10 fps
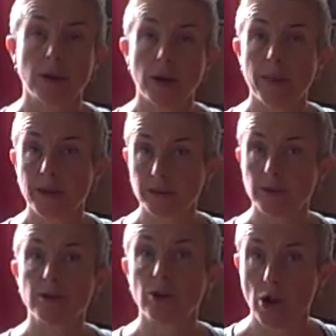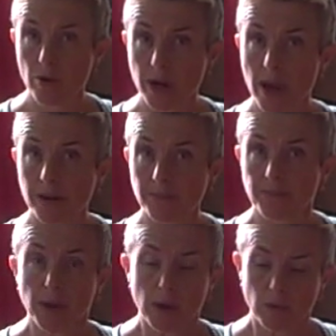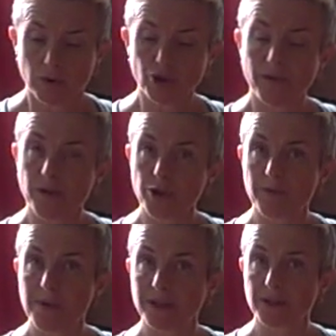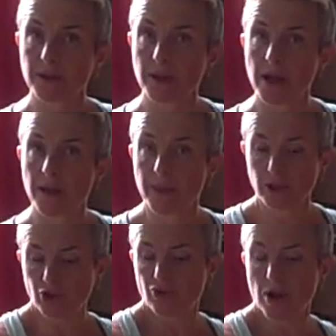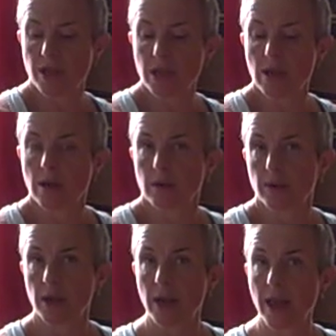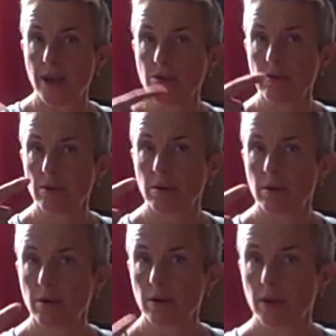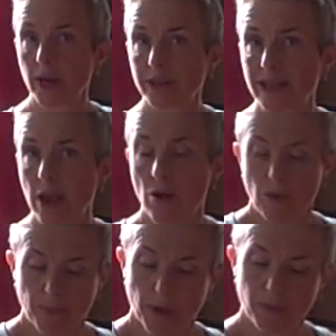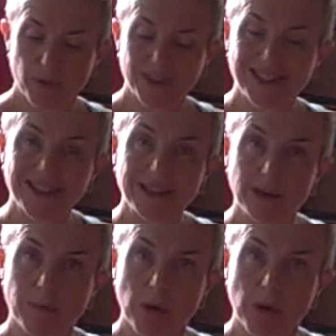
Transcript: and then go again. Once you feel you've mastered that, then try the inhale, exhale, pull the sitting